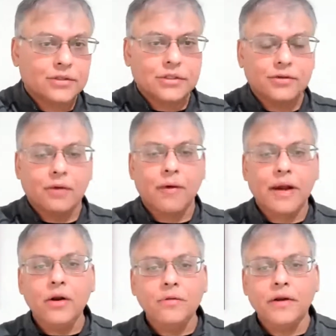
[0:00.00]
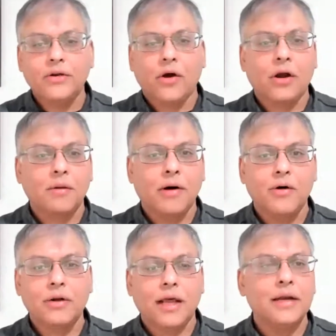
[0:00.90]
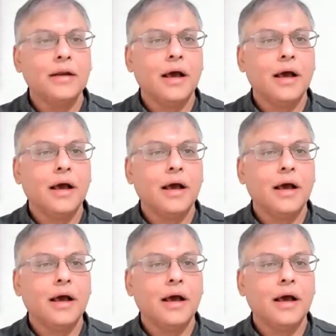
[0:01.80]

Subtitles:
So that why don't we talk about, and